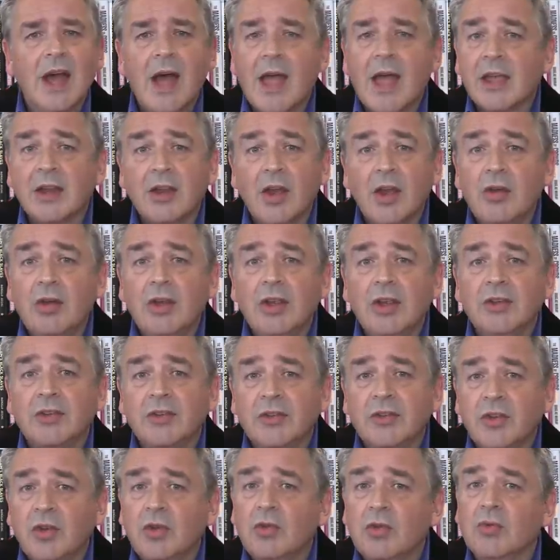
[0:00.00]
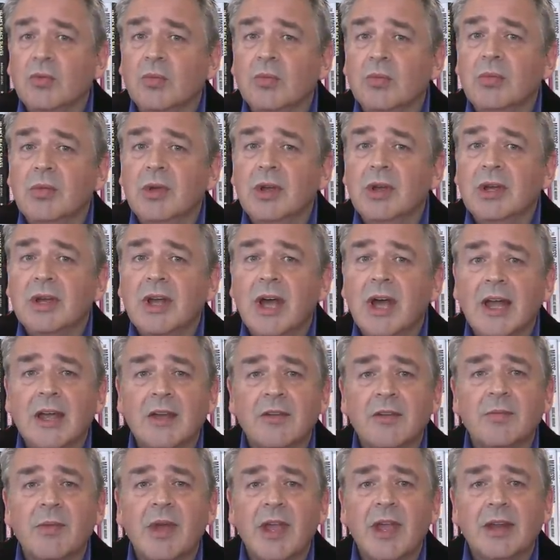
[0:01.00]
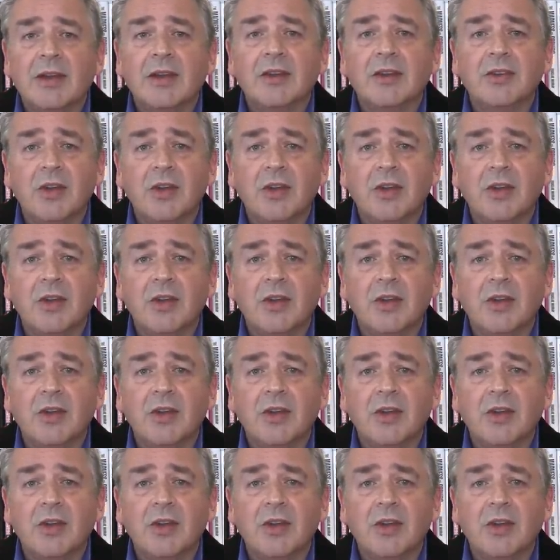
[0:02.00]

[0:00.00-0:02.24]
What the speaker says: I can only assume I have made